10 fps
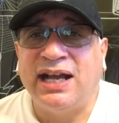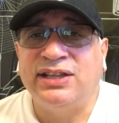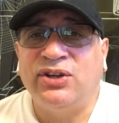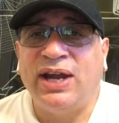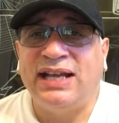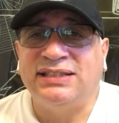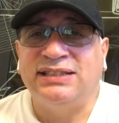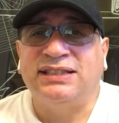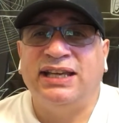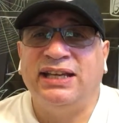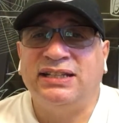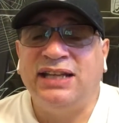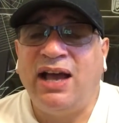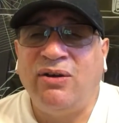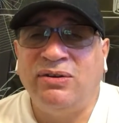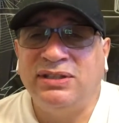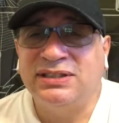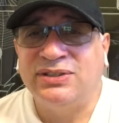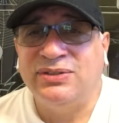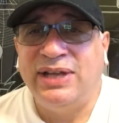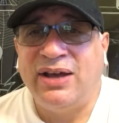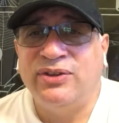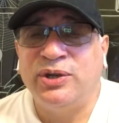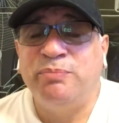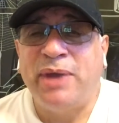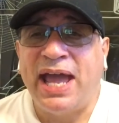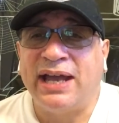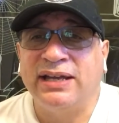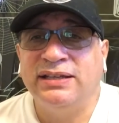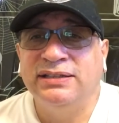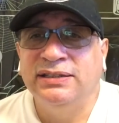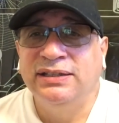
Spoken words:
got their asses kicked out, so now they're back.